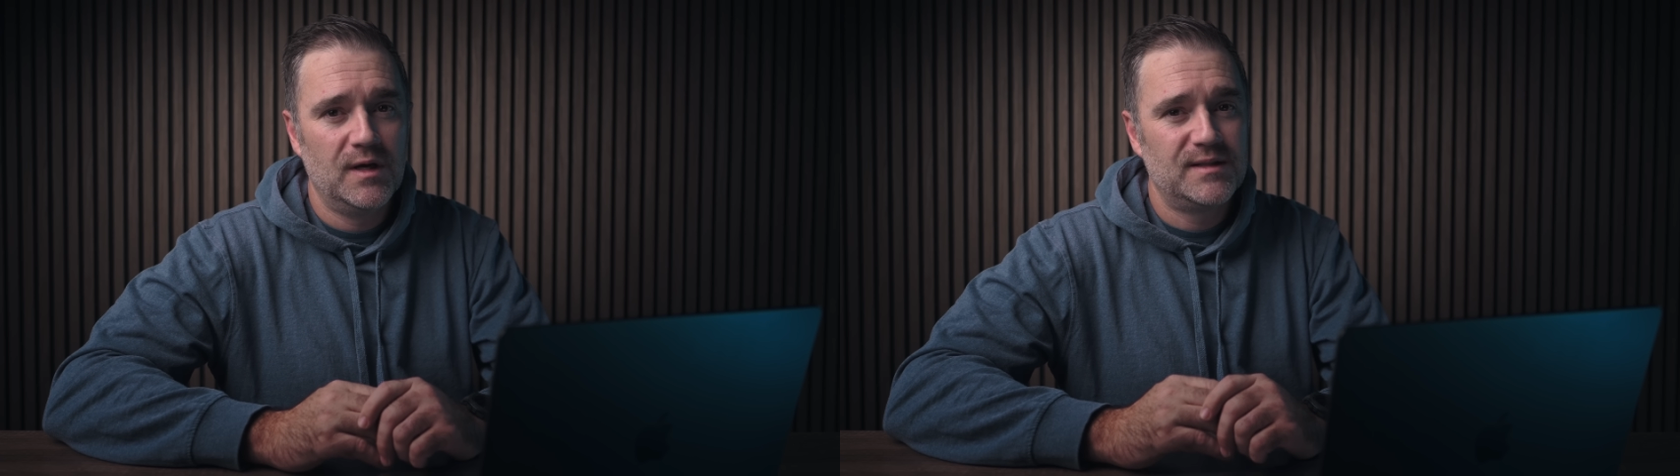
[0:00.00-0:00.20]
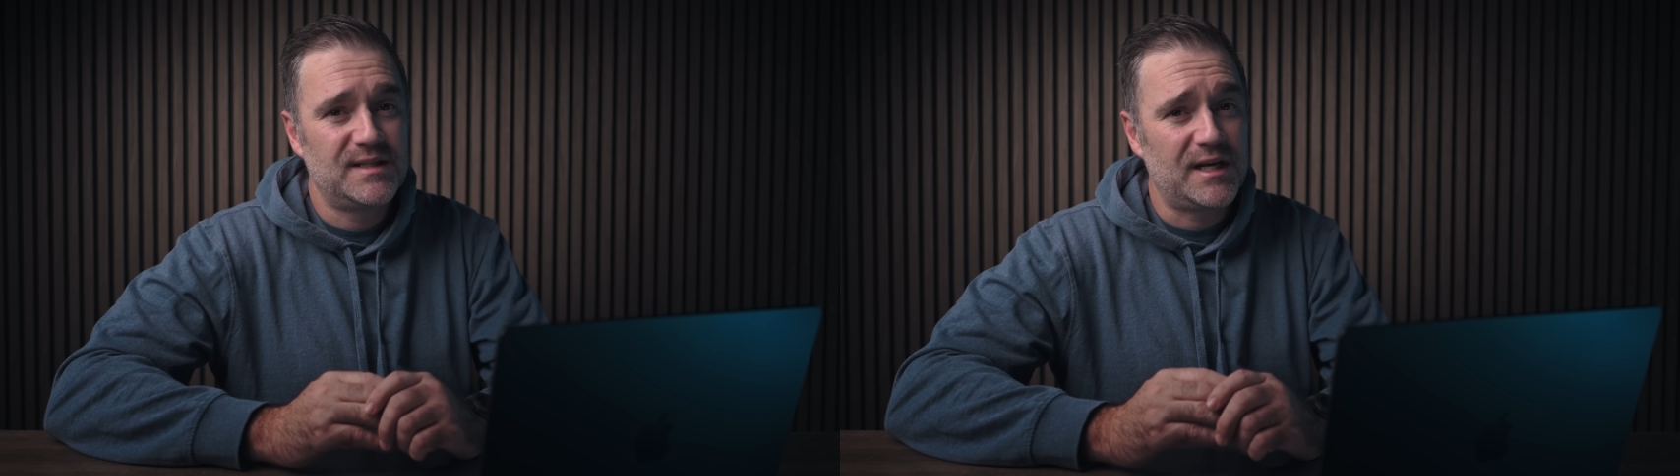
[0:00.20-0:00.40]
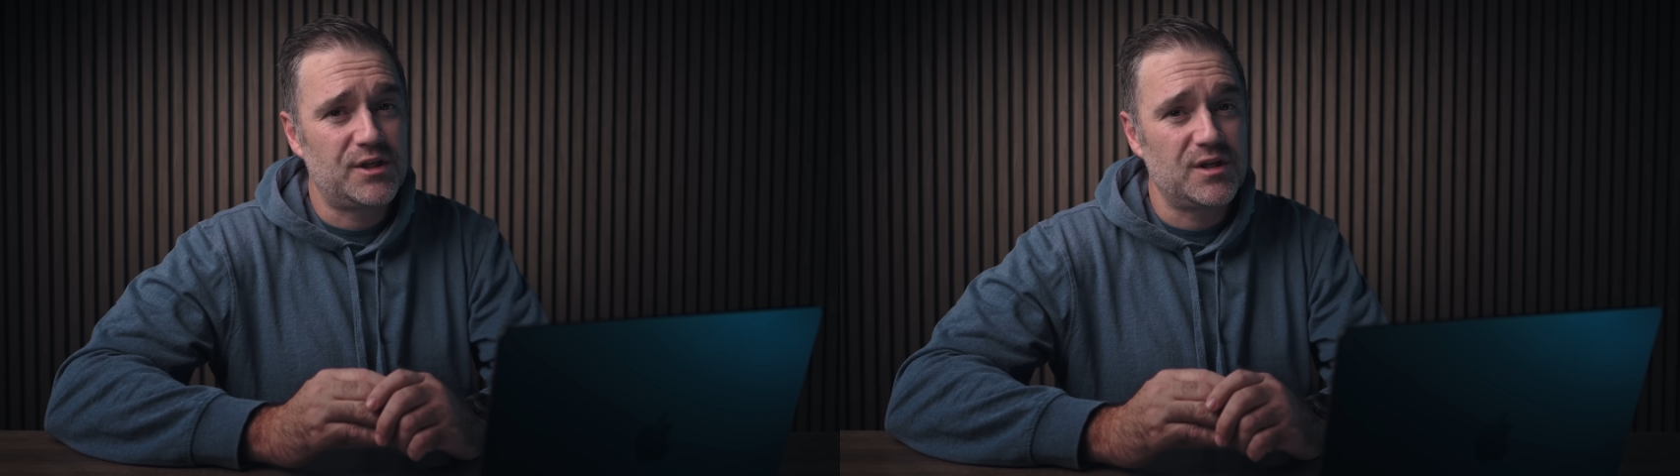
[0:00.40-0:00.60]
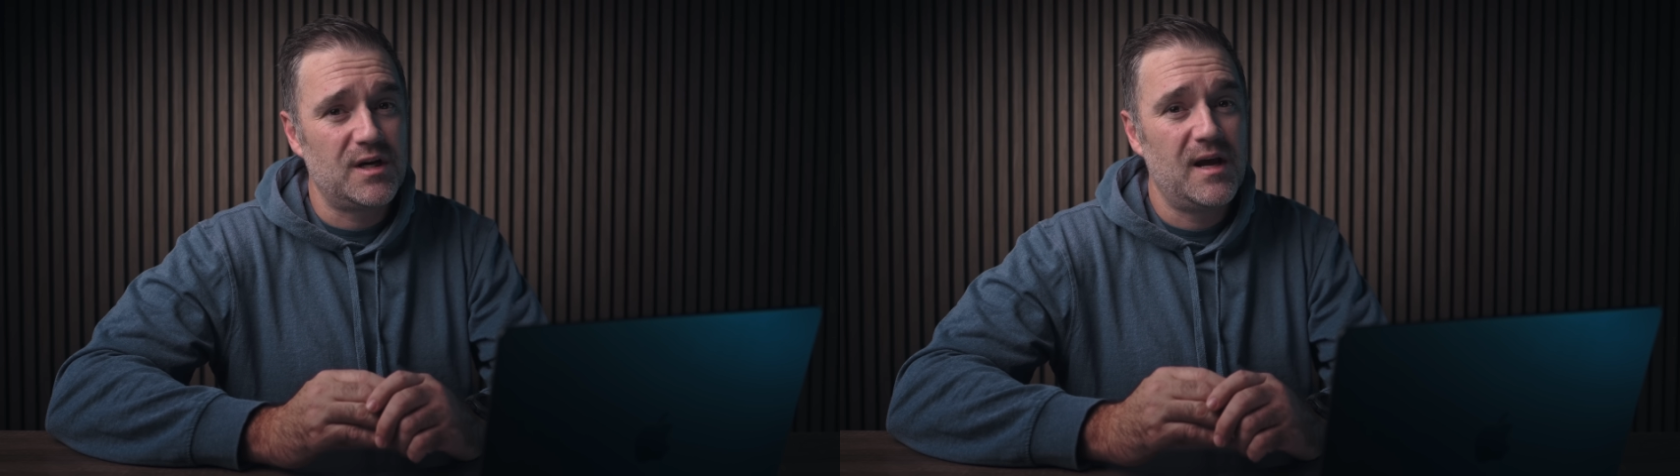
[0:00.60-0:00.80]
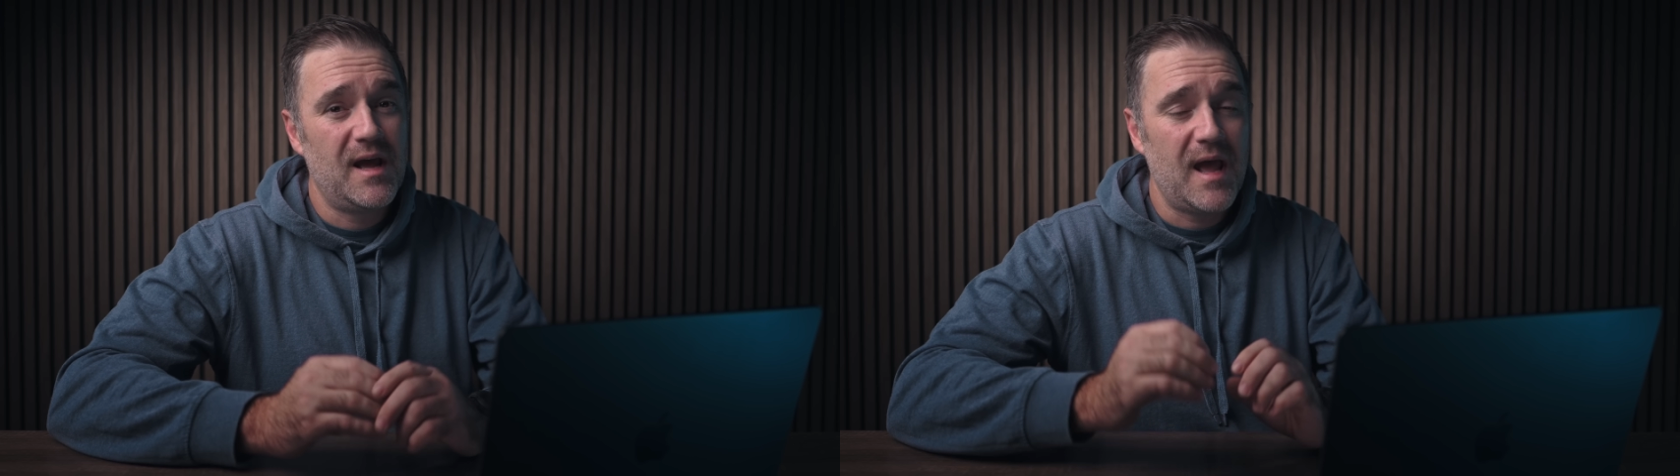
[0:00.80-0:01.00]

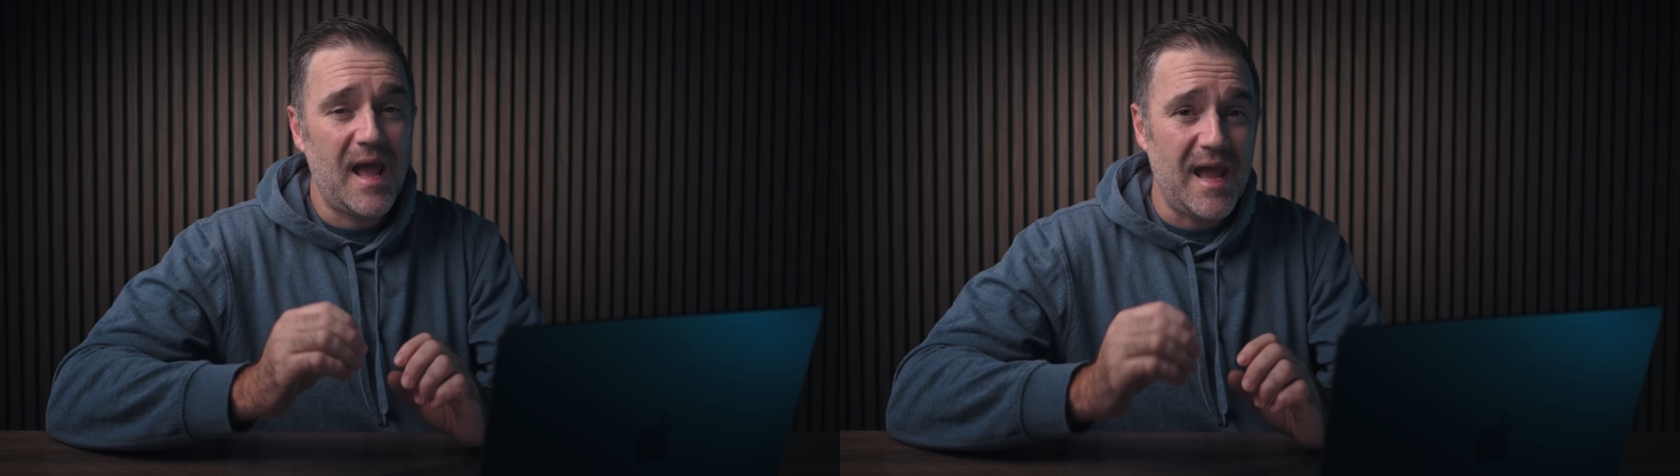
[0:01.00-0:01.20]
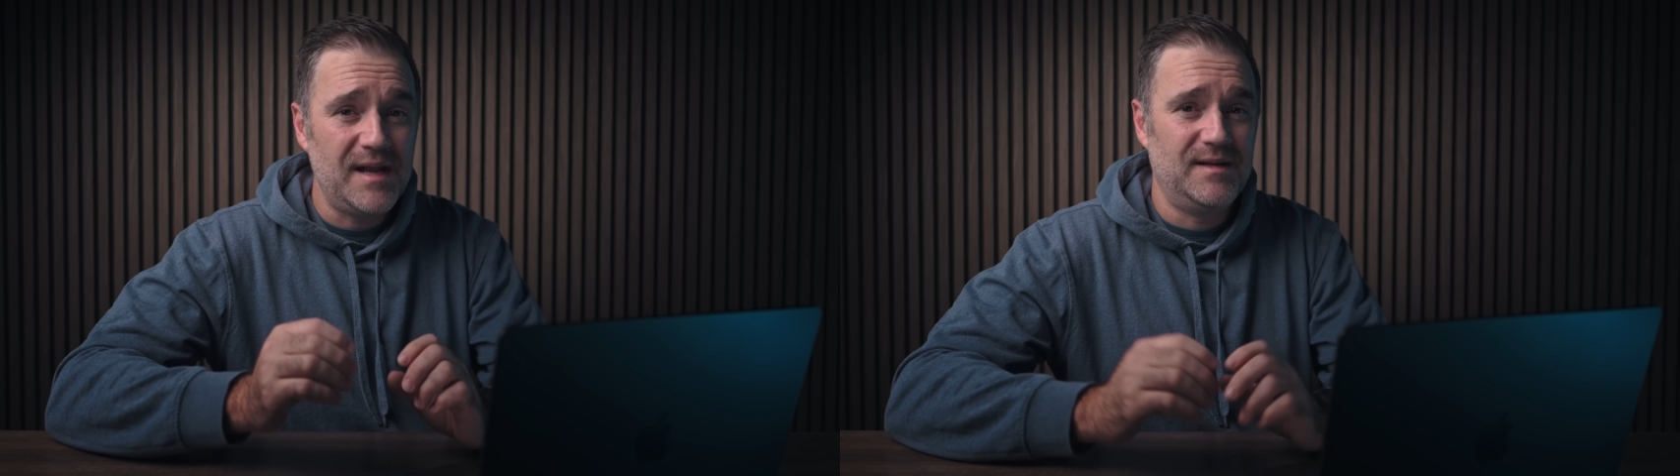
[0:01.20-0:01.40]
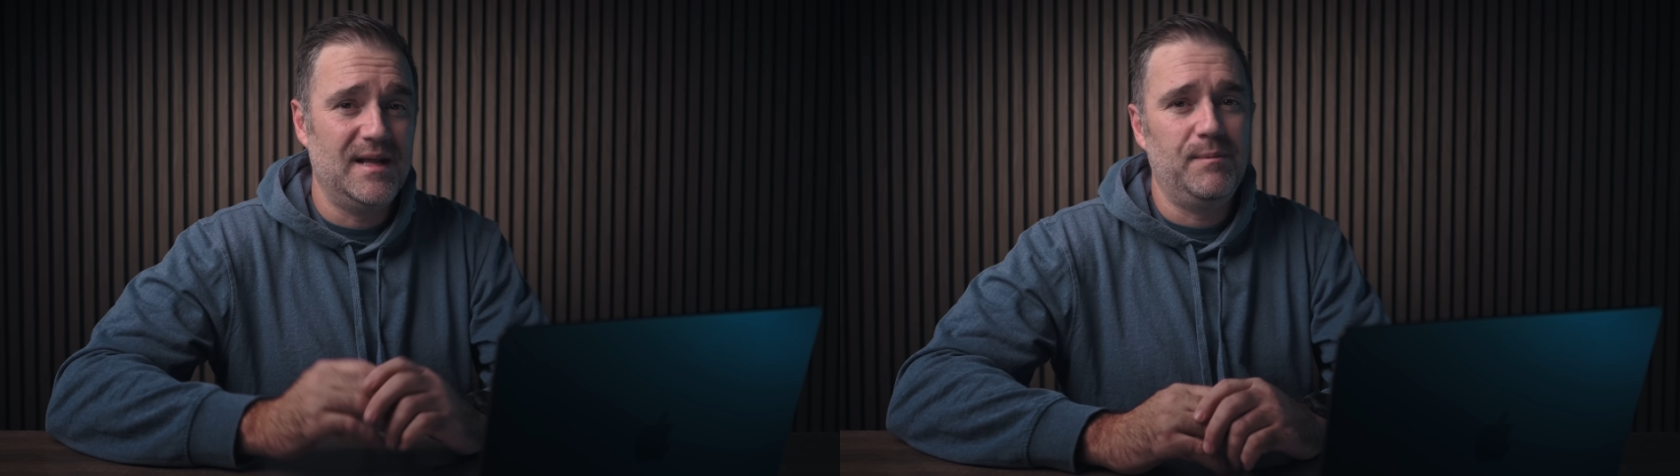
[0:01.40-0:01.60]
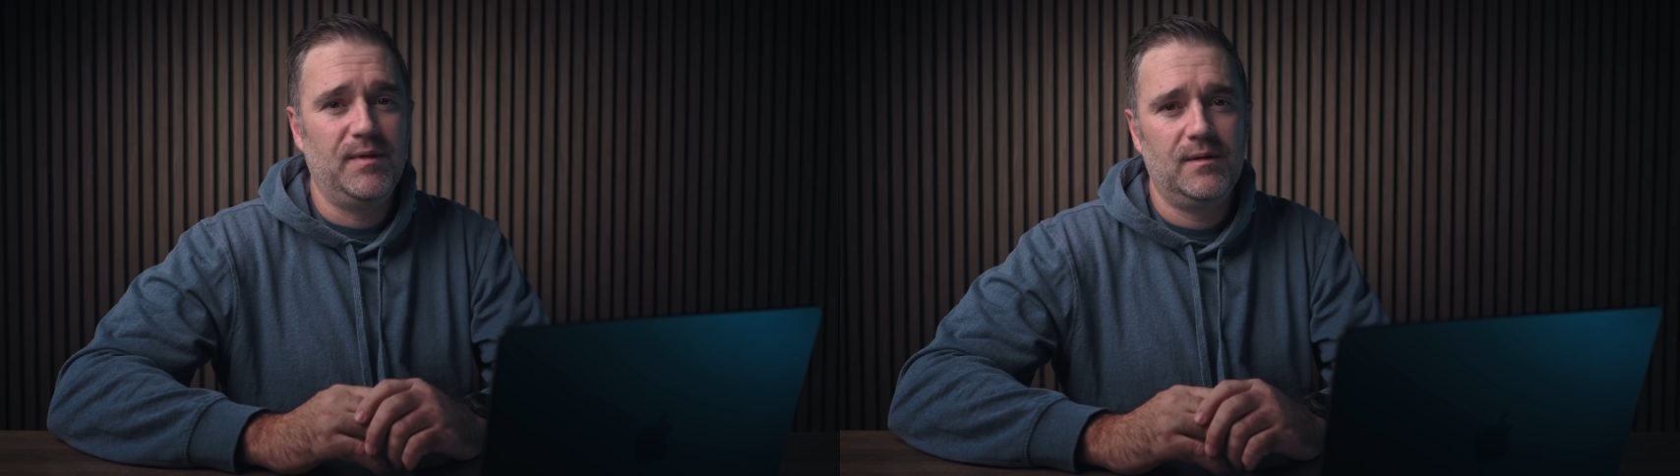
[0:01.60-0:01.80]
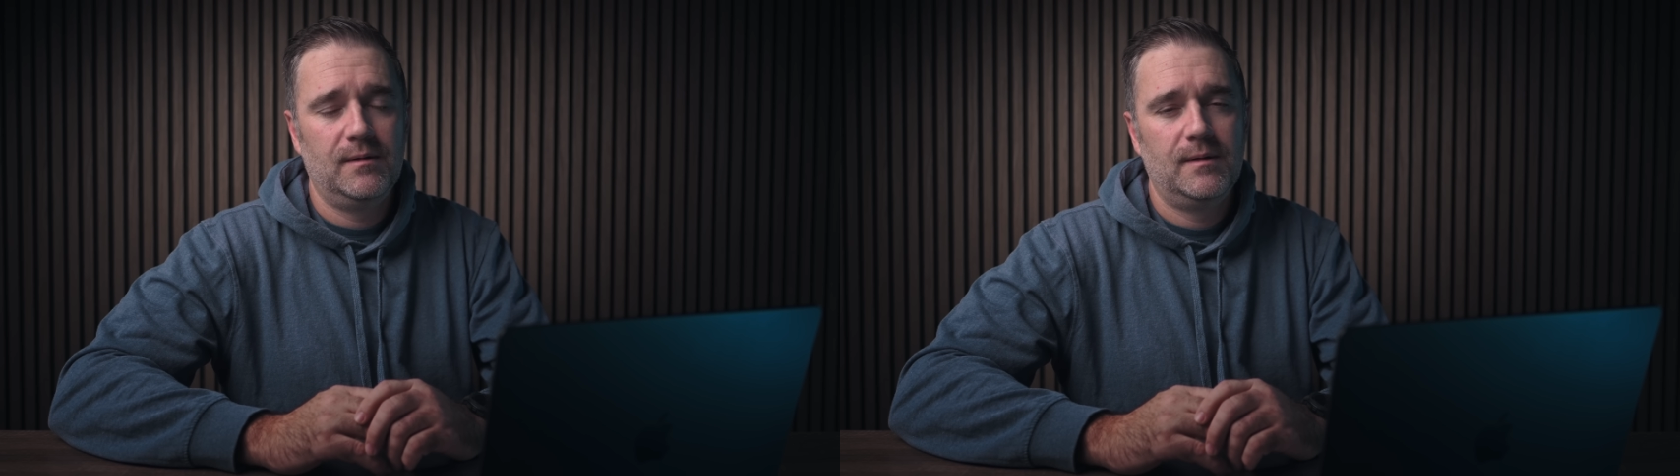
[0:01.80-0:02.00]
texture, and depth.